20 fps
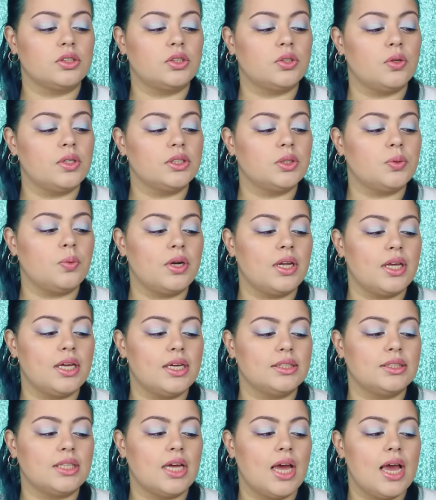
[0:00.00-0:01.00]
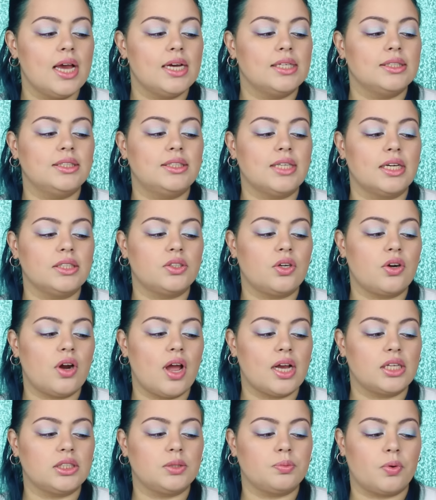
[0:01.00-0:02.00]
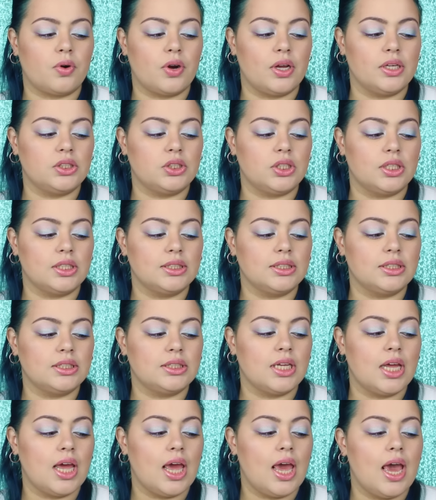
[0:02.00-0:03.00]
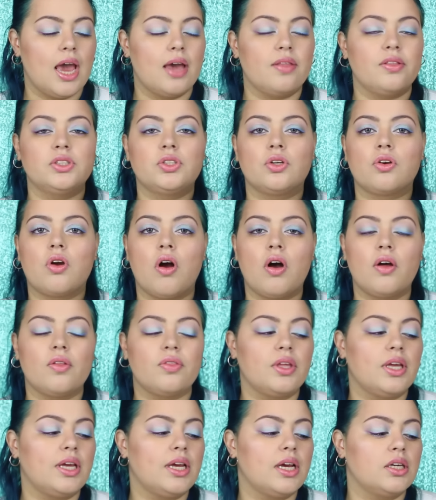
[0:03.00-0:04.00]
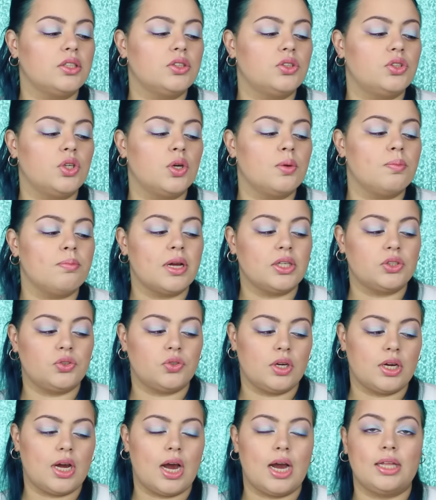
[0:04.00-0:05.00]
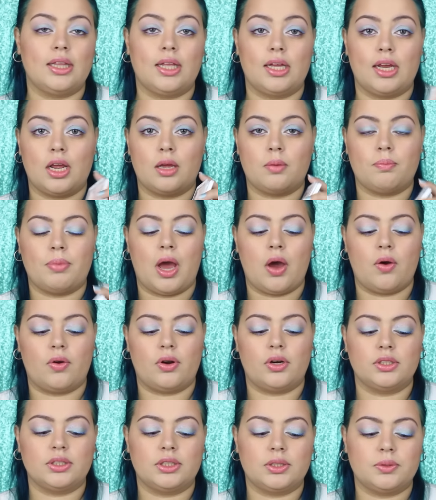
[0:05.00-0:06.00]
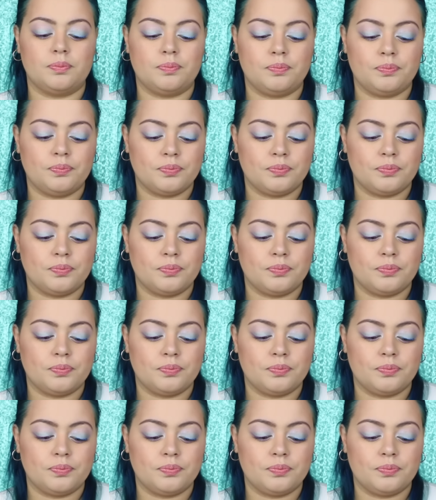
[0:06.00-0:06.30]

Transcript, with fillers: So this one is Desert Explorations, and these are called the geometric highlighting powders.